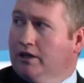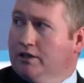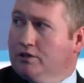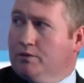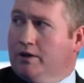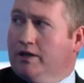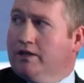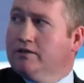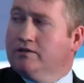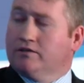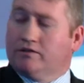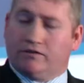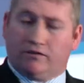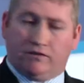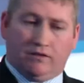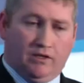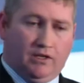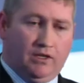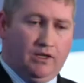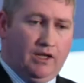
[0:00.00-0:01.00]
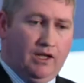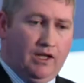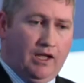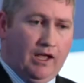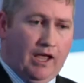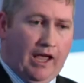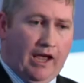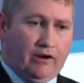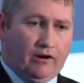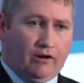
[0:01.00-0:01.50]
and as well as
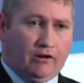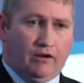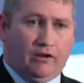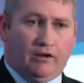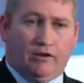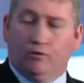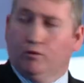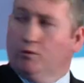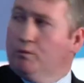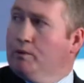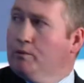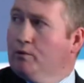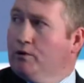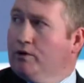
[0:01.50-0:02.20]
Enercon will be